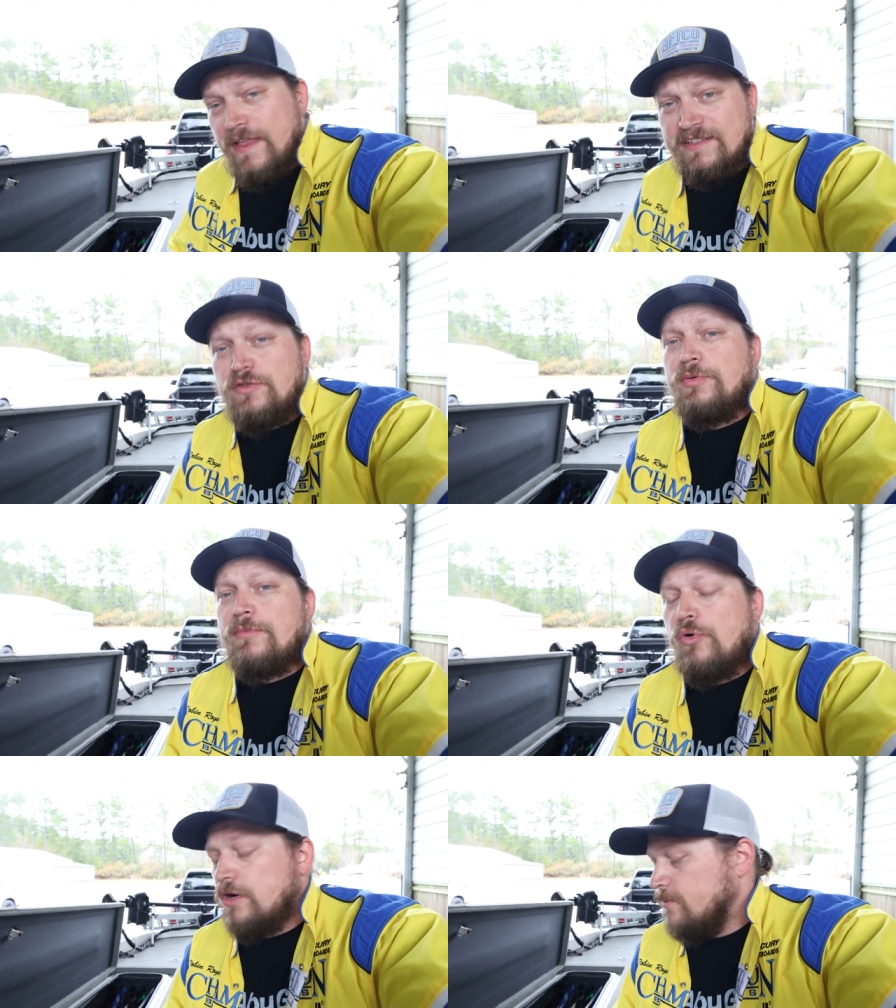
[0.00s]
know that's super
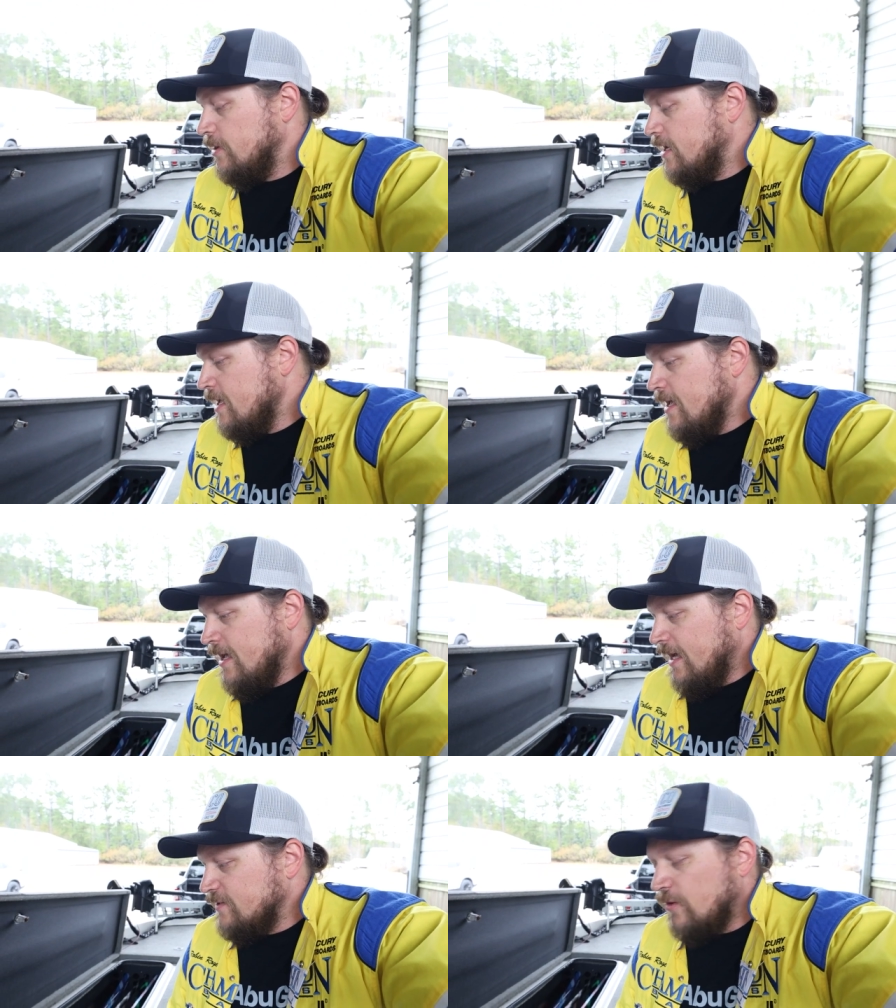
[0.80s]
important, but
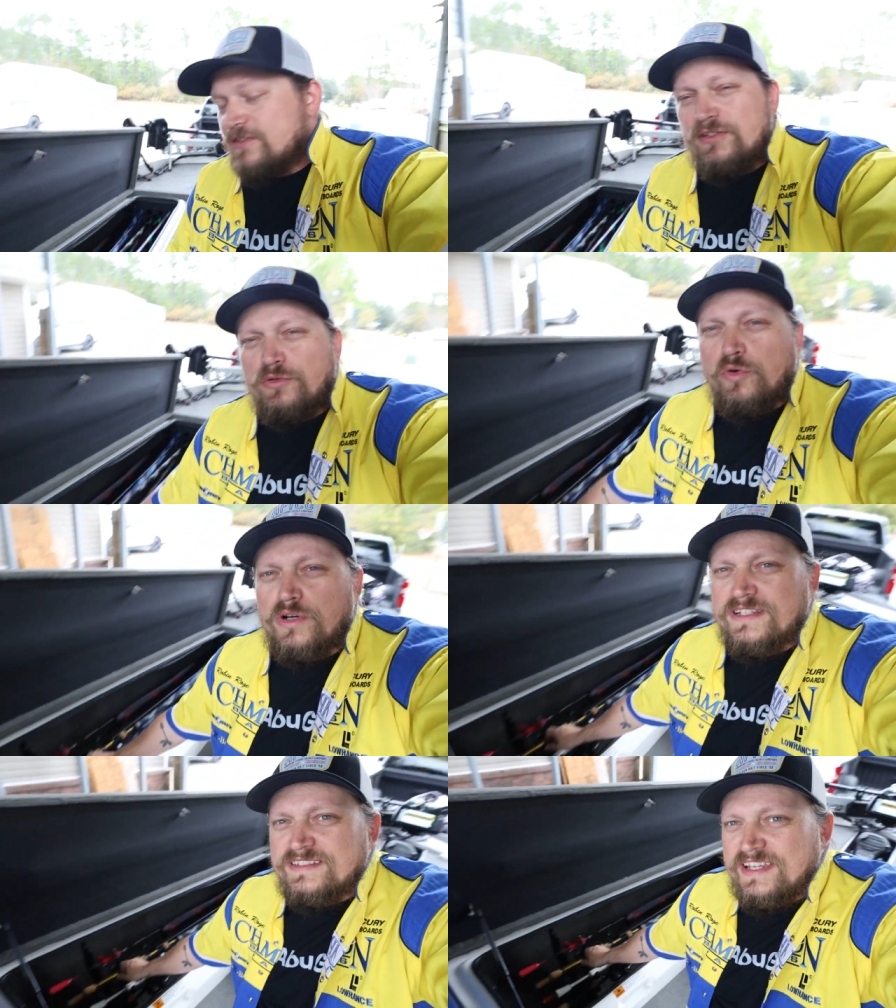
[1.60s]
as far as the little
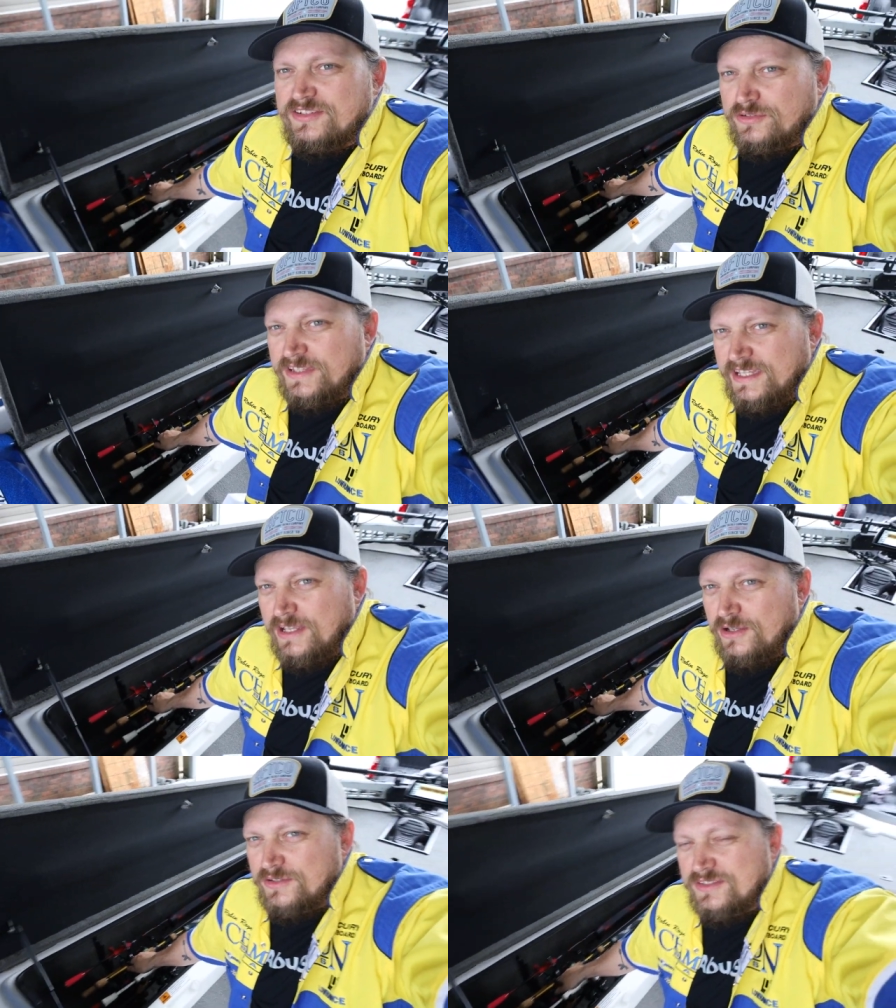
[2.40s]
organizational thing
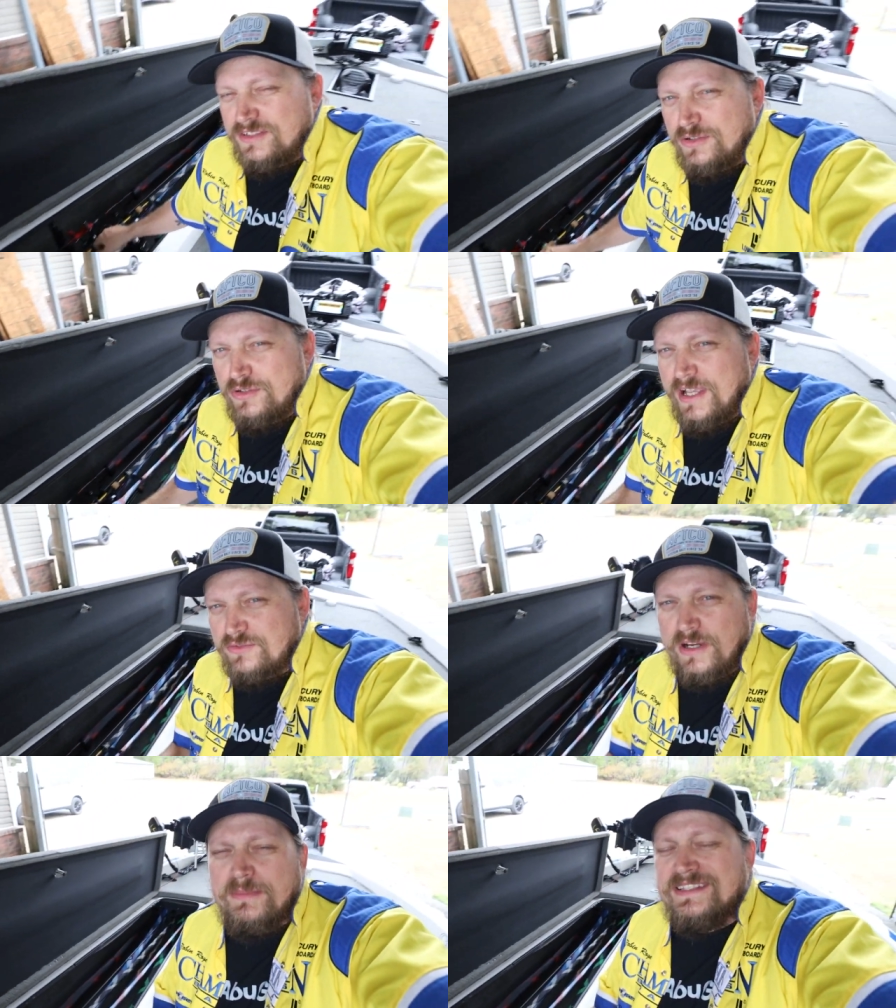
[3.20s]
goes, you, you,
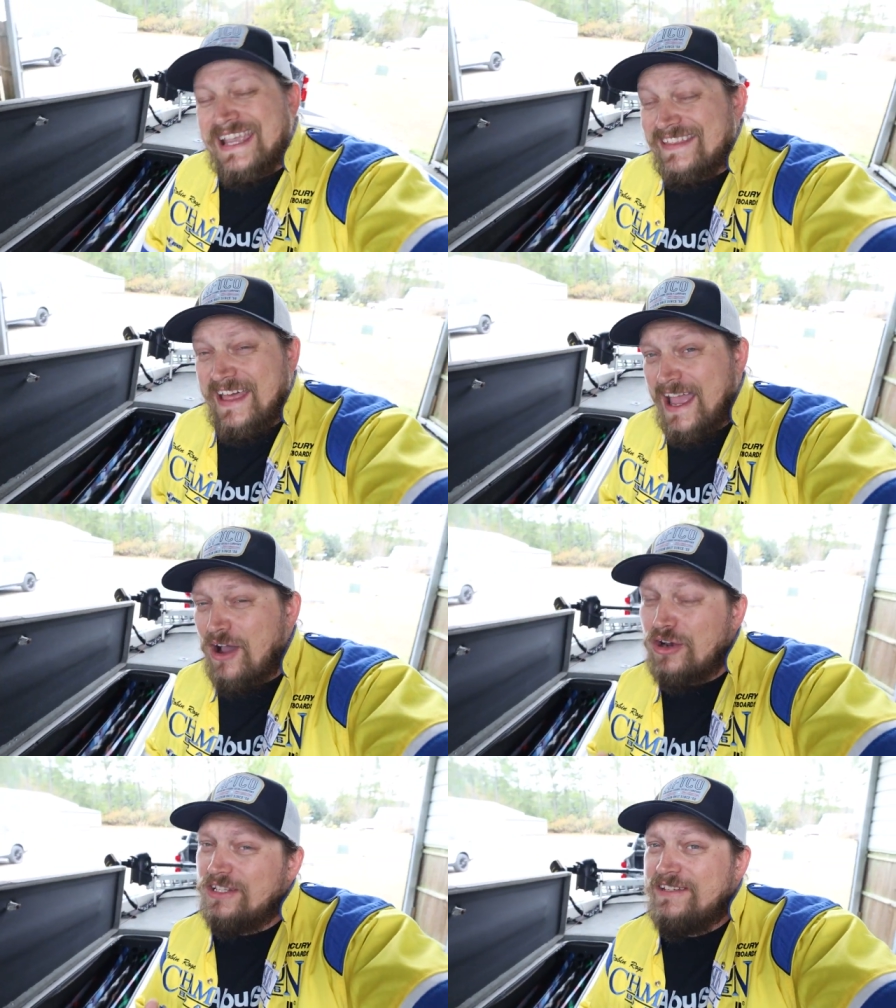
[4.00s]
guys recommend taking that
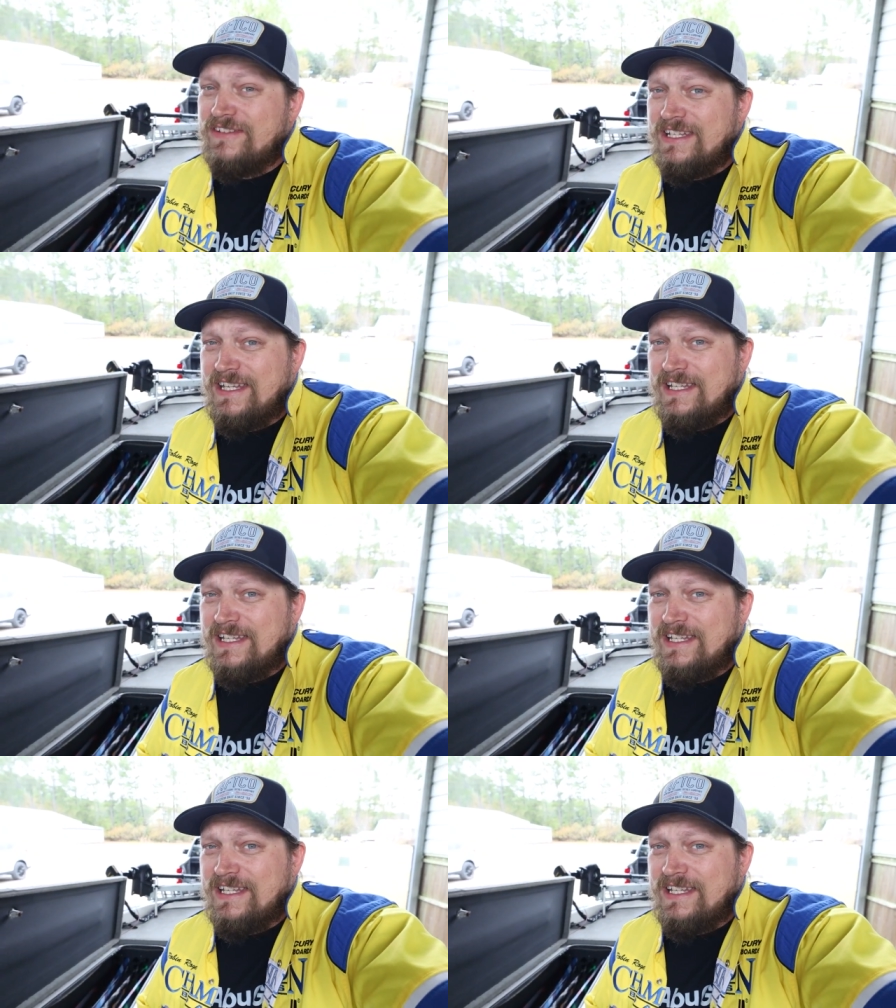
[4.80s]
out or leaving it